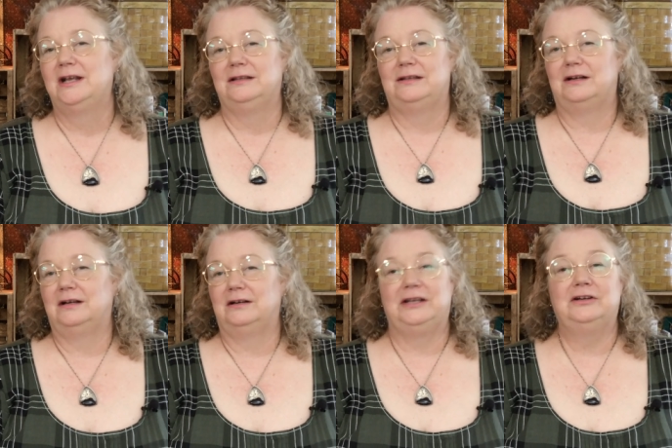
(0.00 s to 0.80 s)

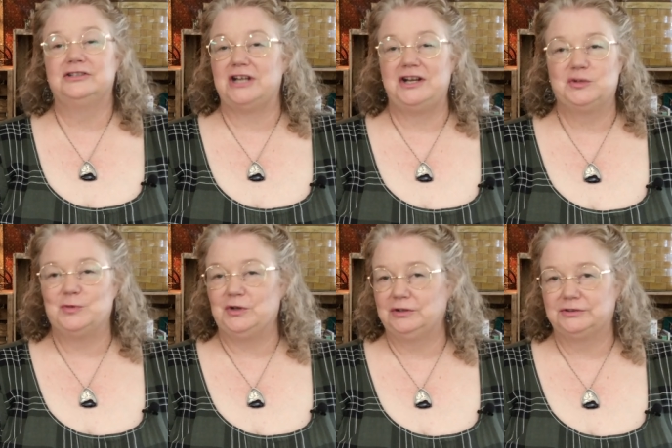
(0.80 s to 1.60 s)
They're
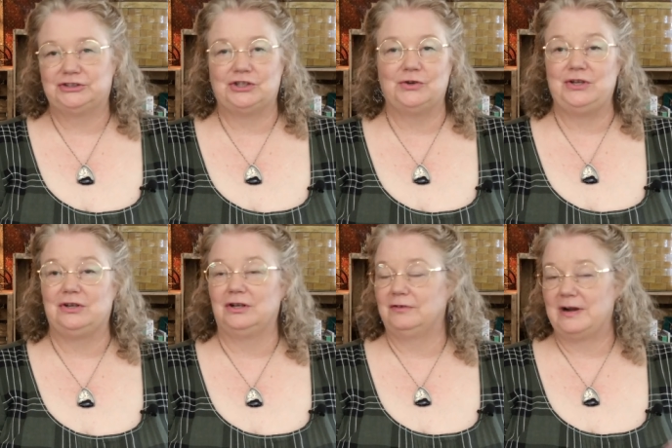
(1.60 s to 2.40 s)
interchangeable, so you
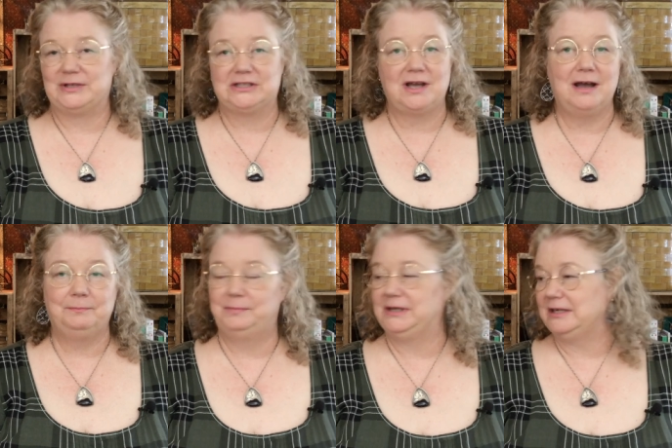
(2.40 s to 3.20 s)
can grab a
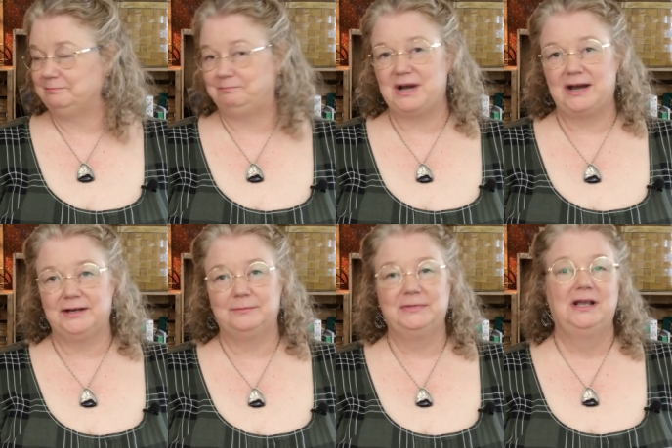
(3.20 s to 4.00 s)
top and a
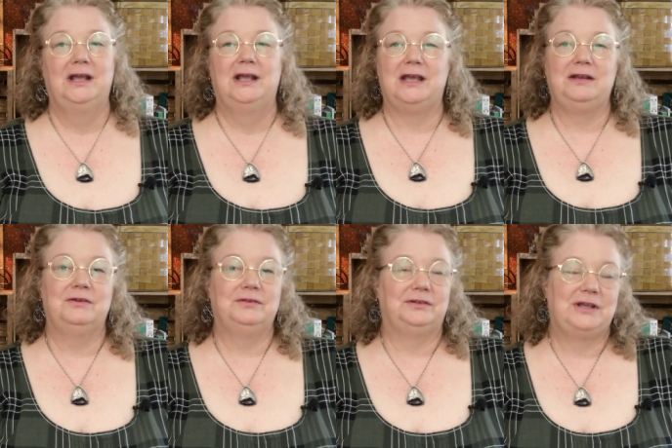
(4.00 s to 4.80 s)
bottom and
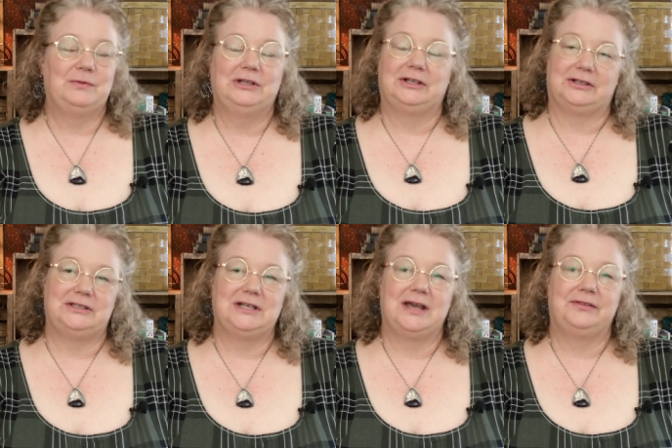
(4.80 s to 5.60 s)
know that they will look good
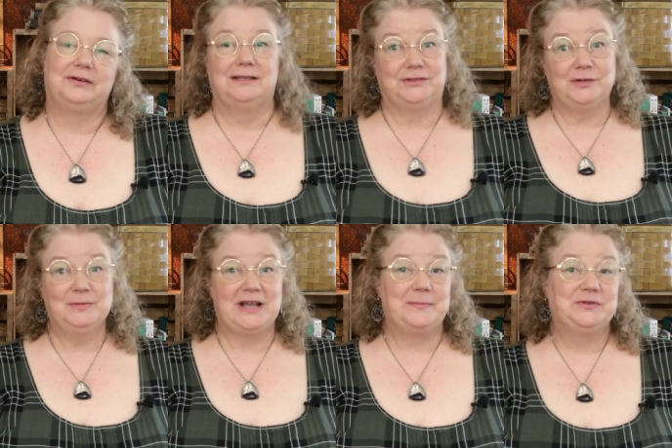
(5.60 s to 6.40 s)
together. The term
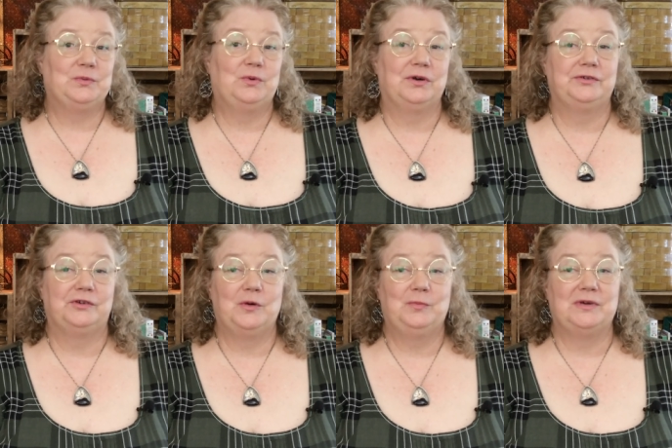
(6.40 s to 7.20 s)
capsule
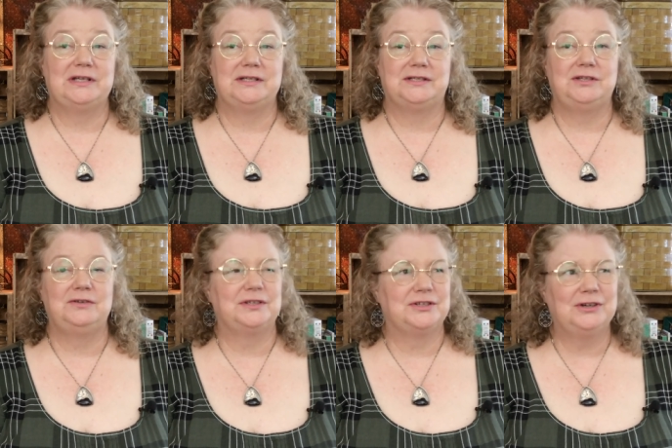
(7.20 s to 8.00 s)
wardrobe was used as